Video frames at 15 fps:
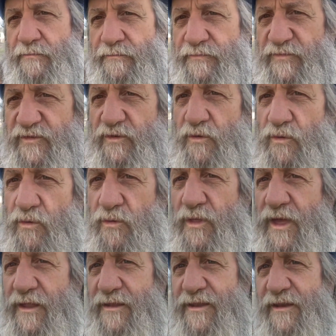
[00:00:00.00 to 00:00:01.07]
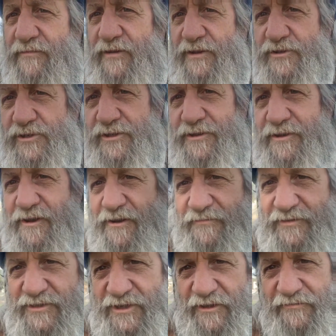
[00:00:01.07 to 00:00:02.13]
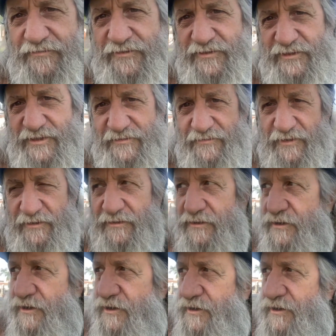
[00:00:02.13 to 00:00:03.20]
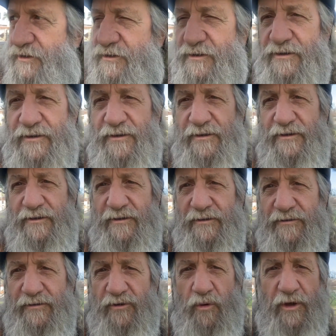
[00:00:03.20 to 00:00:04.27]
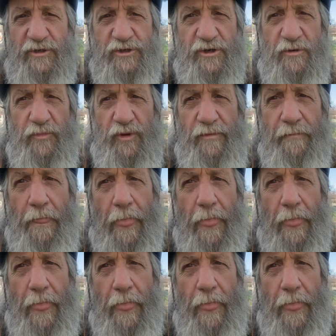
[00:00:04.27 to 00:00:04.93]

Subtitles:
So that definition in and of itself is even a little questionable.